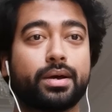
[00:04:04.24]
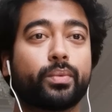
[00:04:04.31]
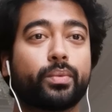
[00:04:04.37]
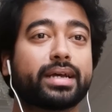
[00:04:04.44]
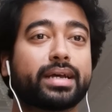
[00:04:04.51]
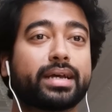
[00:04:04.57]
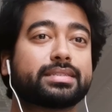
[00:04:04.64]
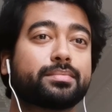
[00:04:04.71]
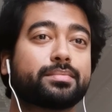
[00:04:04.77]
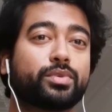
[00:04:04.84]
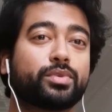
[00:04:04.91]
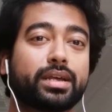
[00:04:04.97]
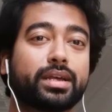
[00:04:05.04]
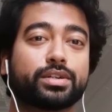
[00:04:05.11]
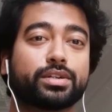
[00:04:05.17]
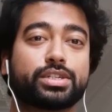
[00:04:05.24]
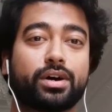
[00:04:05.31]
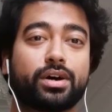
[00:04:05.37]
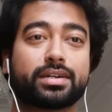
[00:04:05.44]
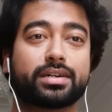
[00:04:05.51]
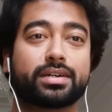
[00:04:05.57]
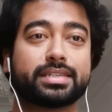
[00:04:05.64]
We had some really good
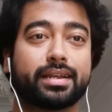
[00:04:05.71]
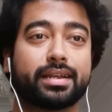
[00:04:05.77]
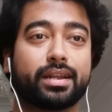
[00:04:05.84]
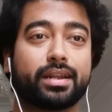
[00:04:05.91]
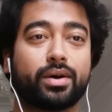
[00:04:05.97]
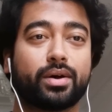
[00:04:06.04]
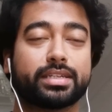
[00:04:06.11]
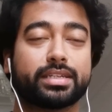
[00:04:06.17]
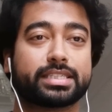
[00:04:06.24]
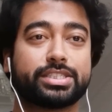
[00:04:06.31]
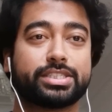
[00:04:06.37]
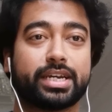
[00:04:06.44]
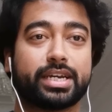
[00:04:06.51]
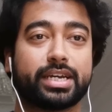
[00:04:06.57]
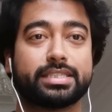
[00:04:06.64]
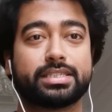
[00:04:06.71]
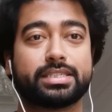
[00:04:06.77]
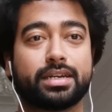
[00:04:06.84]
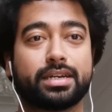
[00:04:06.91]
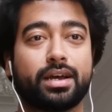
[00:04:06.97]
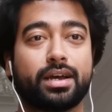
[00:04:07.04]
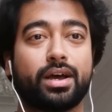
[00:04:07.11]
talks and knowledge exchange.
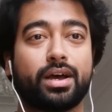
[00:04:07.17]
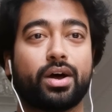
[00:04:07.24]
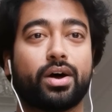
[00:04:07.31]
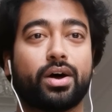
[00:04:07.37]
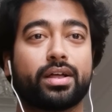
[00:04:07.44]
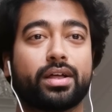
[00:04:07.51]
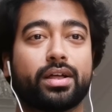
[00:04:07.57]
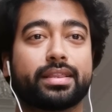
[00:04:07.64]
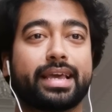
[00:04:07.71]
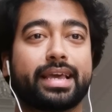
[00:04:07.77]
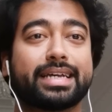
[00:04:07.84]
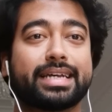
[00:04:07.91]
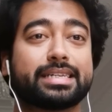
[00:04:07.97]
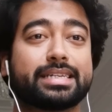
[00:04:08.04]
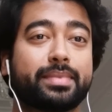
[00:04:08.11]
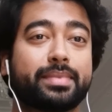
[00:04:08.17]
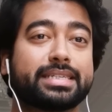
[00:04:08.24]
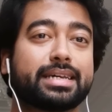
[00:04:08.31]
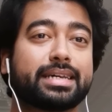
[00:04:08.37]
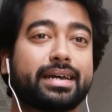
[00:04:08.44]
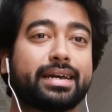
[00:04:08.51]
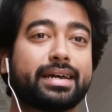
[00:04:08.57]
On the SME
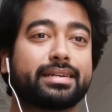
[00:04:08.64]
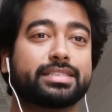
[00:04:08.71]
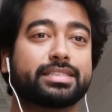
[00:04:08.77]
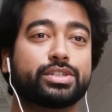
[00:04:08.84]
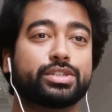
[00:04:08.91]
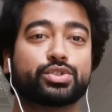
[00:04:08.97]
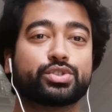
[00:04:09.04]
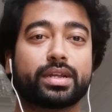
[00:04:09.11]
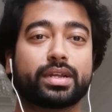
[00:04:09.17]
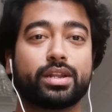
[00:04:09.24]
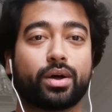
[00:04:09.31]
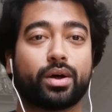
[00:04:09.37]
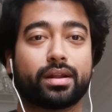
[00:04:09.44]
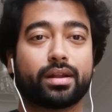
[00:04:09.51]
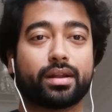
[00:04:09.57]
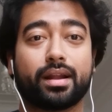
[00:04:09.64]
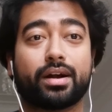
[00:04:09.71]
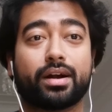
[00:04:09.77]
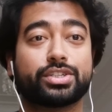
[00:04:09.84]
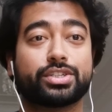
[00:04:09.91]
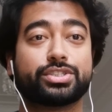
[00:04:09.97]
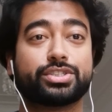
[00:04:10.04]
side, there's usually not a
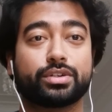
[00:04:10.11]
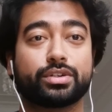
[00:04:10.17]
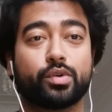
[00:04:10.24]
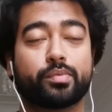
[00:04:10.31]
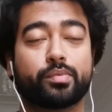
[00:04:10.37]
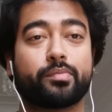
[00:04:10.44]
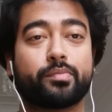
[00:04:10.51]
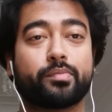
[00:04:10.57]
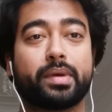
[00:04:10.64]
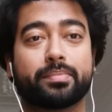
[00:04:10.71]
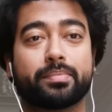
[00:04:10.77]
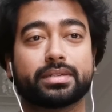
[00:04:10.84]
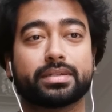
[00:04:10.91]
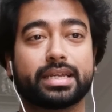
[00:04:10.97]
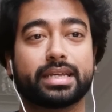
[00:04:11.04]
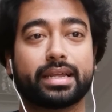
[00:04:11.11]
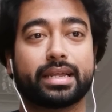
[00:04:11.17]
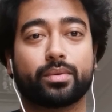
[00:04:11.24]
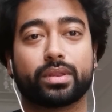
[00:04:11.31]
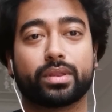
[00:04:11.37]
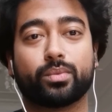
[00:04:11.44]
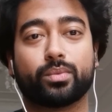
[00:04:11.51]
large group of people
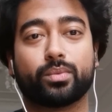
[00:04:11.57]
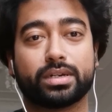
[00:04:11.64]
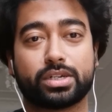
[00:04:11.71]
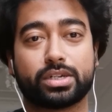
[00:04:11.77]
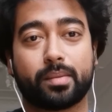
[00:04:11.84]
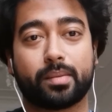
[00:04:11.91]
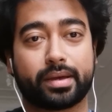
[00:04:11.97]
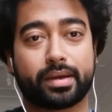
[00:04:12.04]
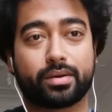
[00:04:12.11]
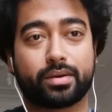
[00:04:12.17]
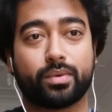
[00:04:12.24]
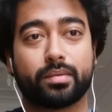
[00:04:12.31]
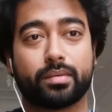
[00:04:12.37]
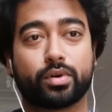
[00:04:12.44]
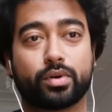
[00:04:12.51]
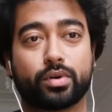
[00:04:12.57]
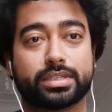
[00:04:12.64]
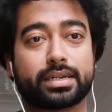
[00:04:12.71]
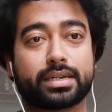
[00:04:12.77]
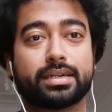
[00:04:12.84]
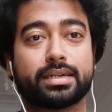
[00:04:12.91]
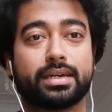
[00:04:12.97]
dealing with one topic or one
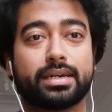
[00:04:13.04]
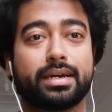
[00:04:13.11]
project.